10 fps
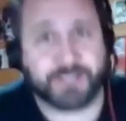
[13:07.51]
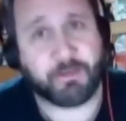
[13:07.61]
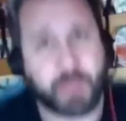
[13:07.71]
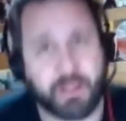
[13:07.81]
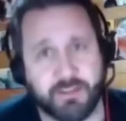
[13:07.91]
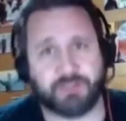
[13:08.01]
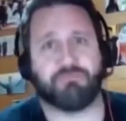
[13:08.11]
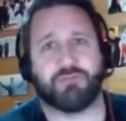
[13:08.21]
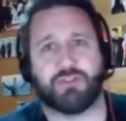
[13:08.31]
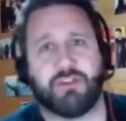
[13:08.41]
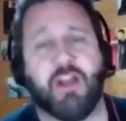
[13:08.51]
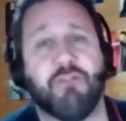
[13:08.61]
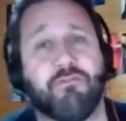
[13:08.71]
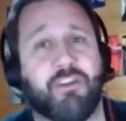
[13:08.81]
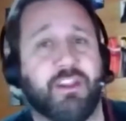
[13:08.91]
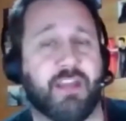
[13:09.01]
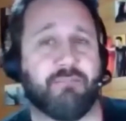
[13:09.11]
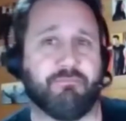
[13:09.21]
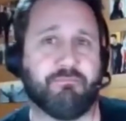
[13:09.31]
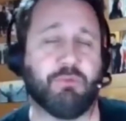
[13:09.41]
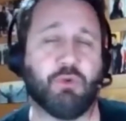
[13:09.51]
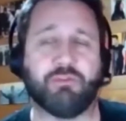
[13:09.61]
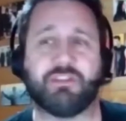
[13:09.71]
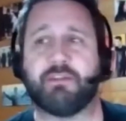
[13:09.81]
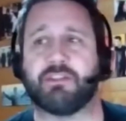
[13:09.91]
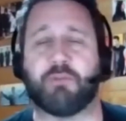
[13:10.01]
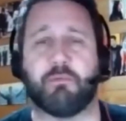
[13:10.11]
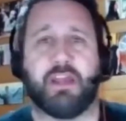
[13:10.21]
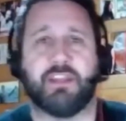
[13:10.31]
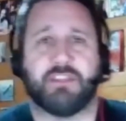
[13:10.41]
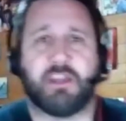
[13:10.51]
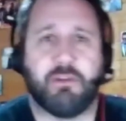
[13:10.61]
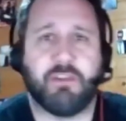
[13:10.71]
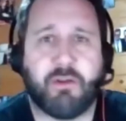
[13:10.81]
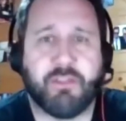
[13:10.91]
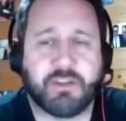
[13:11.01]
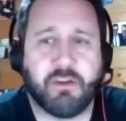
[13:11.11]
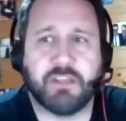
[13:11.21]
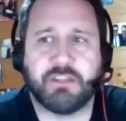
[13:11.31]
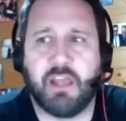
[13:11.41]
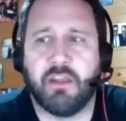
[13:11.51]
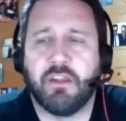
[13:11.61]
So Pitts hopefully get more reception. The problem with that is there's no other targets there.